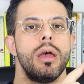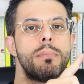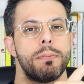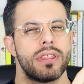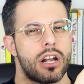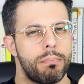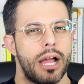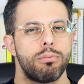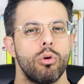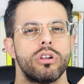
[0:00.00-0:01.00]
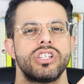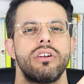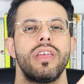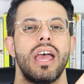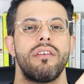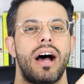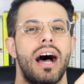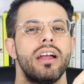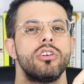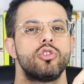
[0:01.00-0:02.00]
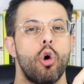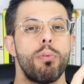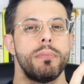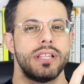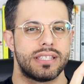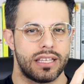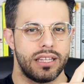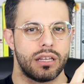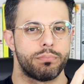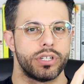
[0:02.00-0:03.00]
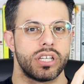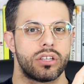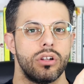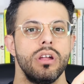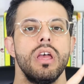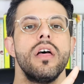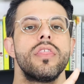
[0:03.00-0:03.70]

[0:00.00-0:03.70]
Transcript: People that are bipolar generally have higher dopamine signaling in particular.